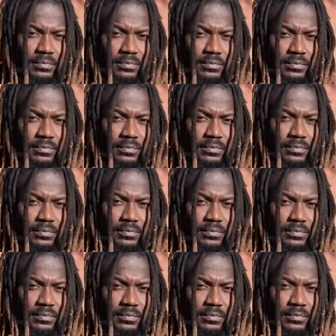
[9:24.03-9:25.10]

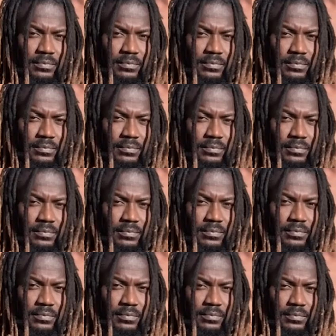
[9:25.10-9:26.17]

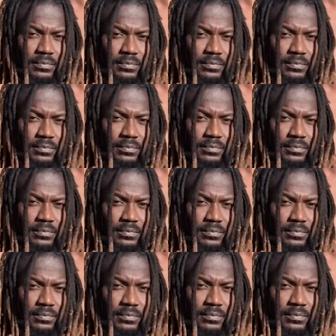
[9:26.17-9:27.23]

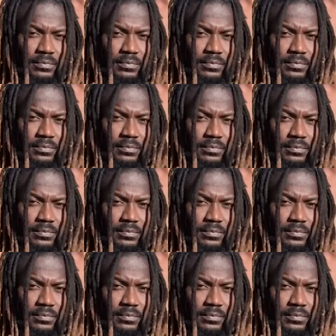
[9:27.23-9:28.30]

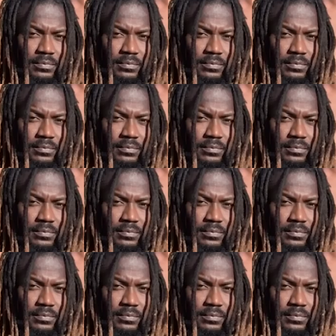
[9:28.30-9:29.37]

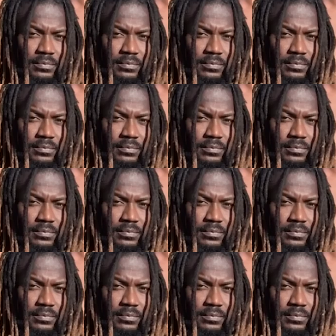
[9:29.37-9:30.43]

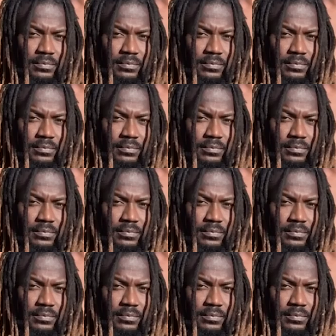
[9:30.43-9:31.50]

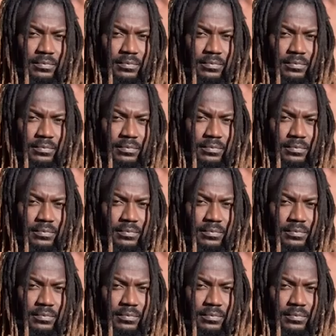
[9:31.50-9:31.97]
This person isn't speaking.